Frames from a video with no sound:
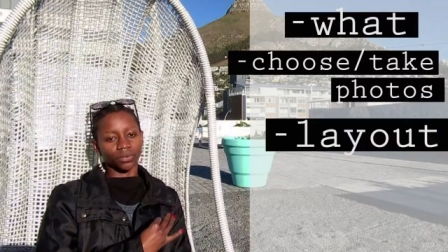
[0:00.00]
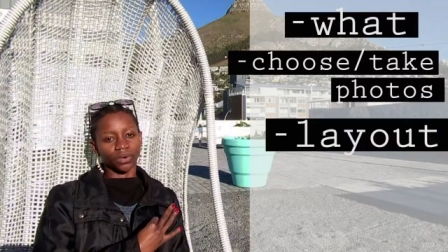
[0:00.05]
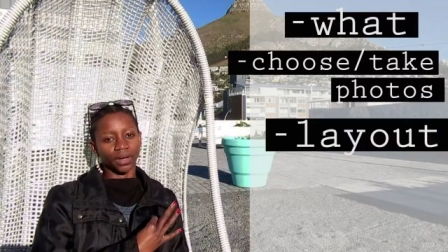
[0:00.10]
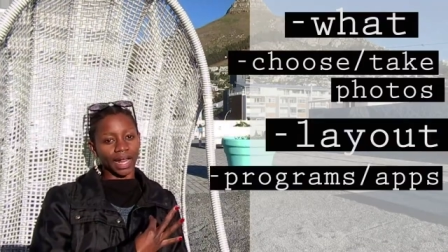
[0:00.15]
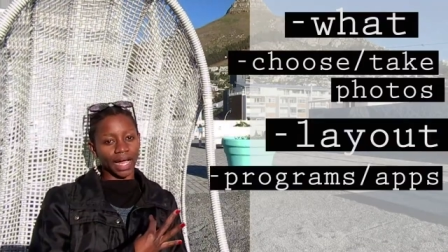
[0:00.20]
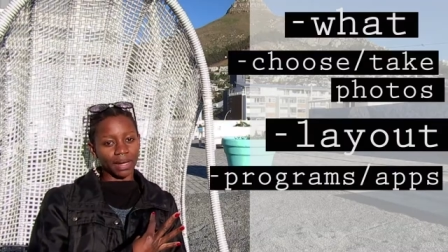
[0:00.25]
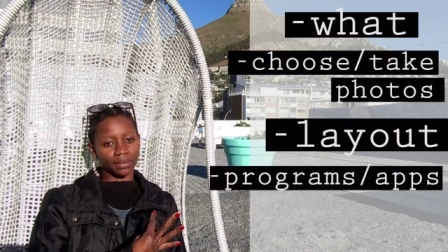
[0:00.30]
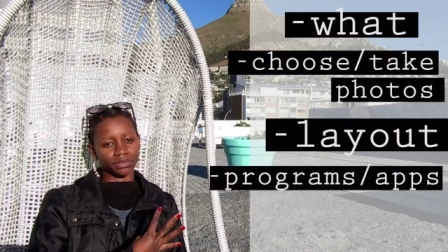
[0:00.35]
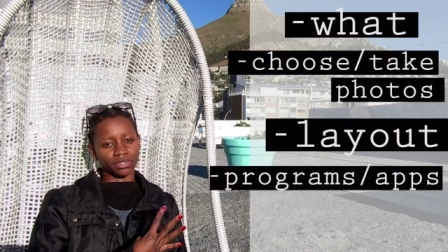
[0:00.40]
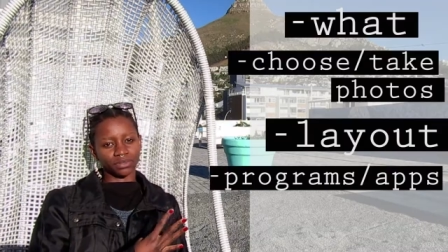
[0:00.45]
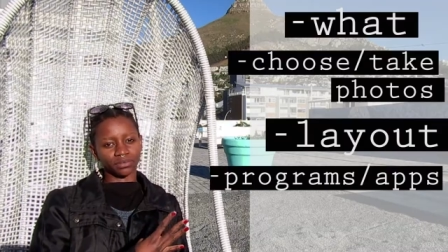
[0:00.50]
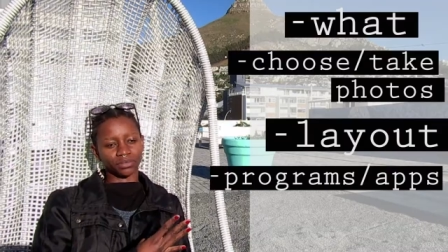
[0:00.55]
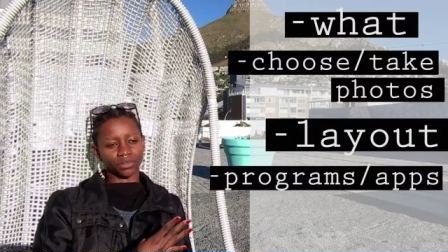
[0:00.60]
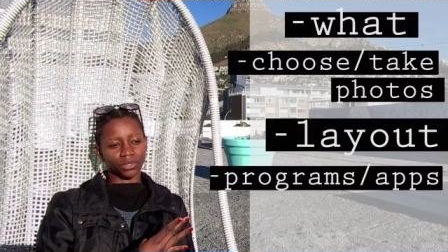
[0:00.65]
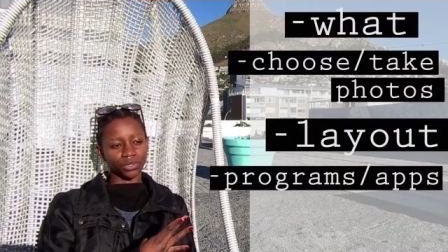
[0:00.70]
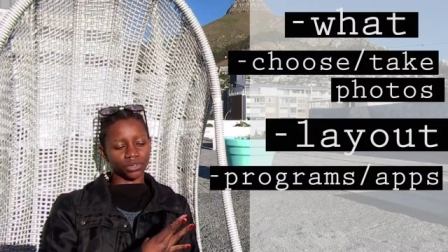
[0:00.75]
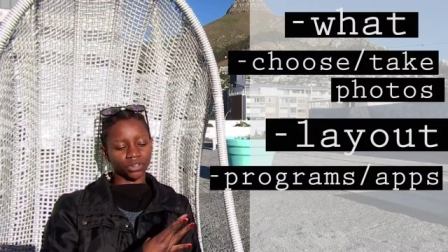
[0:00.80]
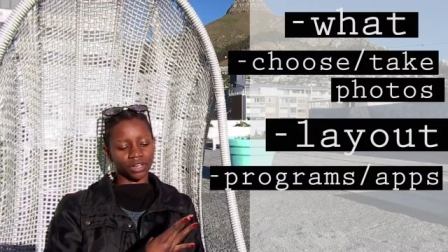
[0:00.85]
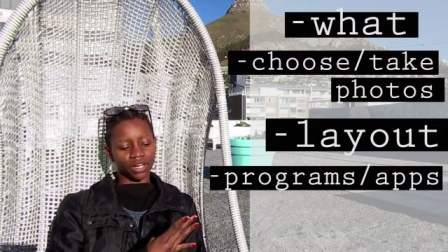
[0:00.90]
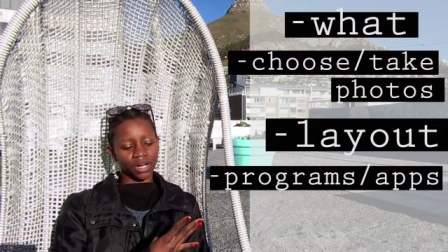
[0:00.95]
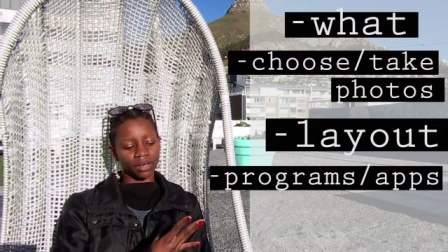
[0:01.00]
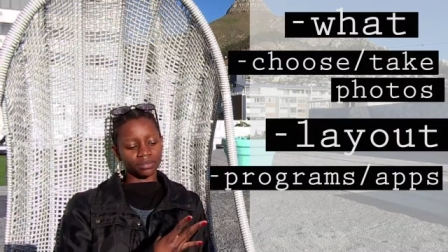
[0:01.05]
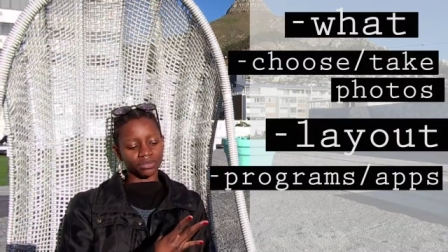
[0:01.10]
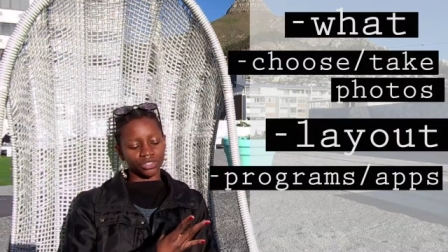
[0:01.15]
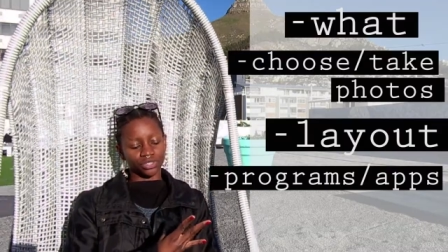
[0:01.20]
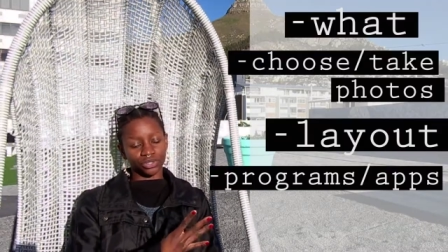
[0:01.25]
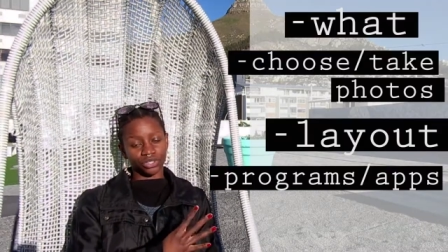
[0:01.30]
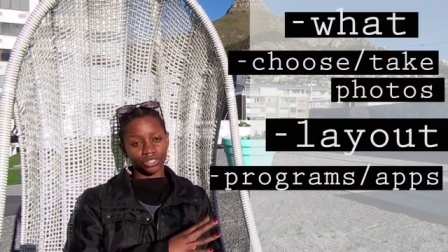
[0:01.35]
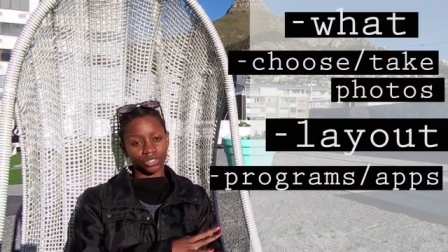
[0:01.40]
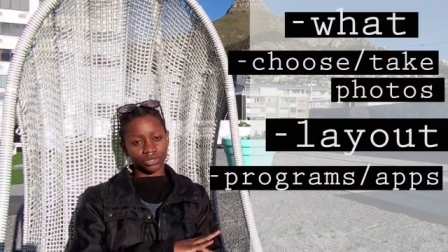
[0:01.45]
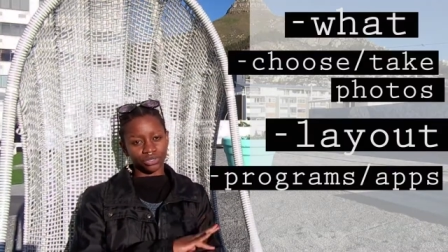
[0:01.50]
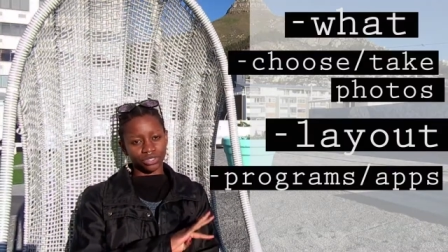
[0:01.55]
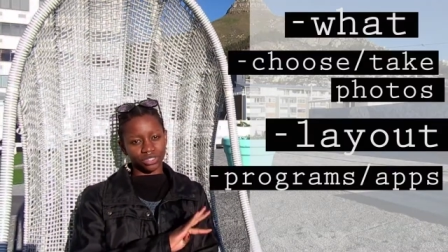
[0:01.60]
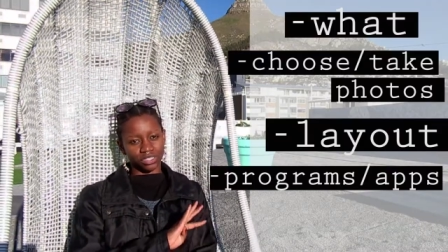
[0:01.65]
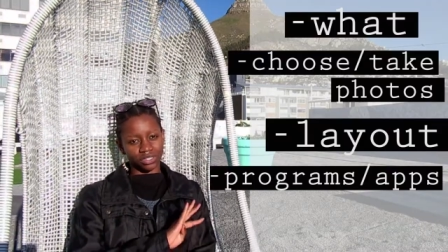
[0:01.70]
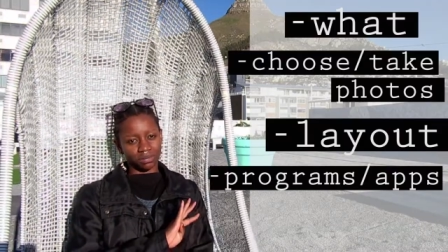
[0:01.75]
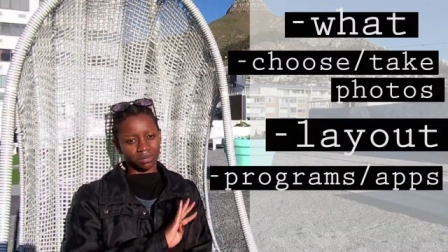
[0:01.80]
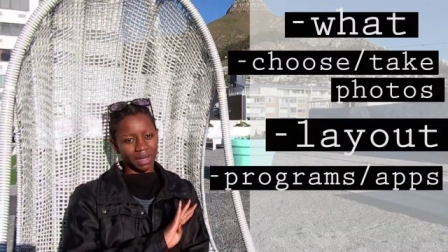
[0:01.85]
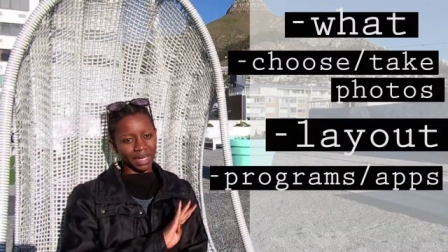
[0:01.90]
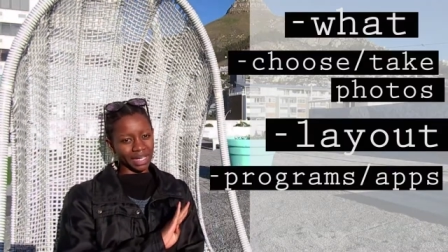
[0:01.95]
what apps and programs you can
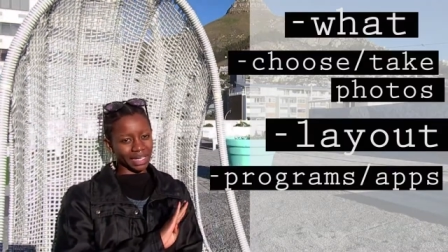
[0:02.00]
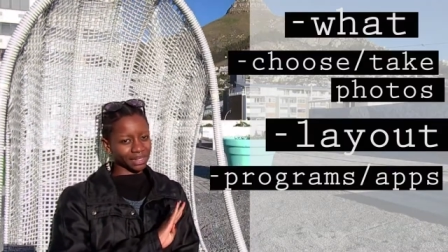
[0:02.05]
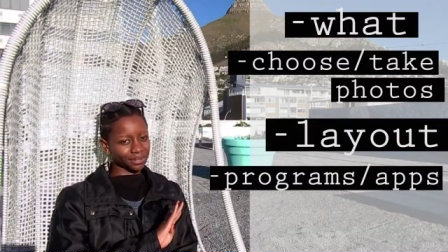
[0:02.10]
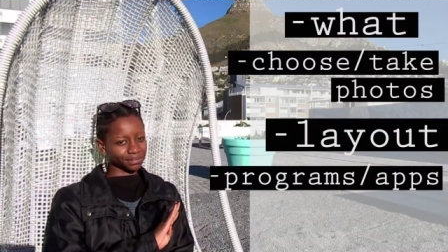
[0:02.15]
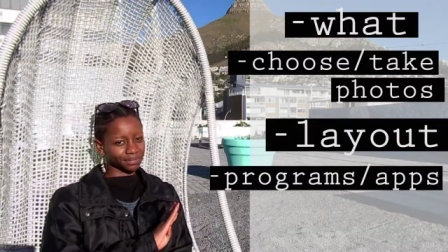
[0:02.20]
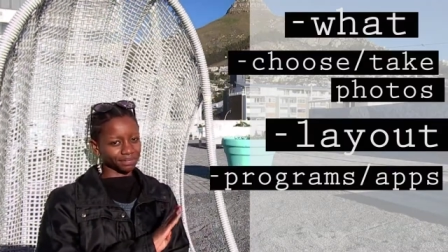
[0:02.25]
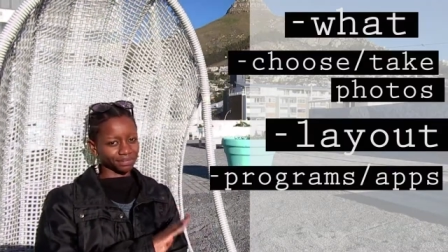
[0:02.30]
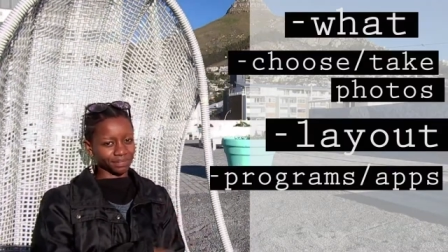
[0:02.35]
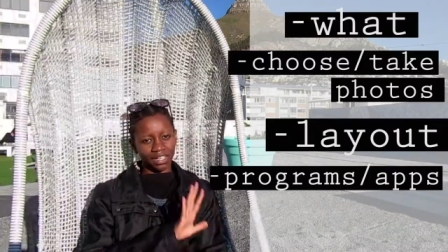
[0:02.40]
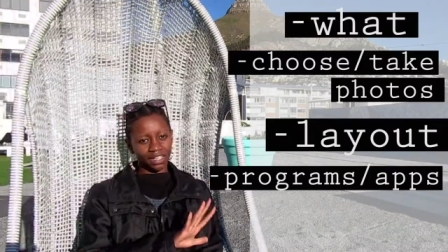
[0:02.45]
use to make it.